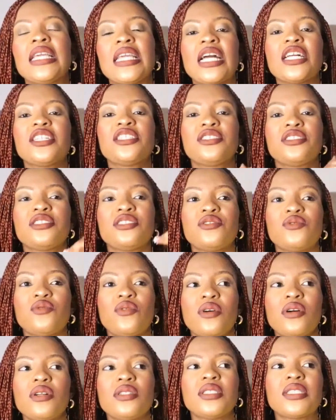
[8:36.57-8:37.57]
yeah, she's the
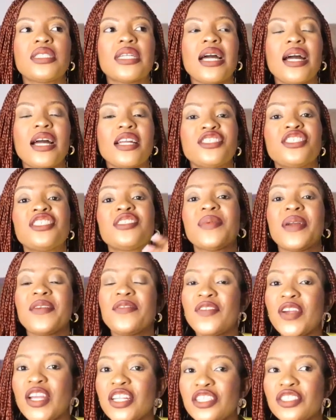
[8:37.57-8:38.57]
one that, she's
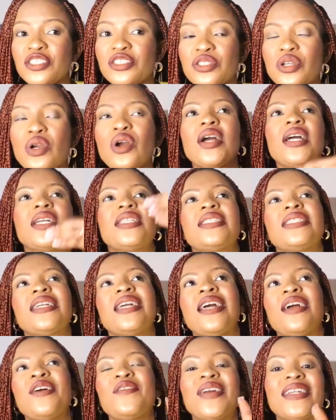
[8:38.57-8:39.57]
my friend in church.
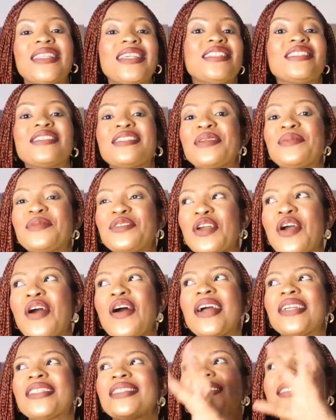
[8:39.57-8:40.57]
We attend the same
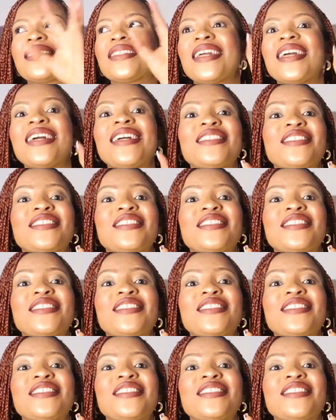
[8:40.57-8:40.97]
church.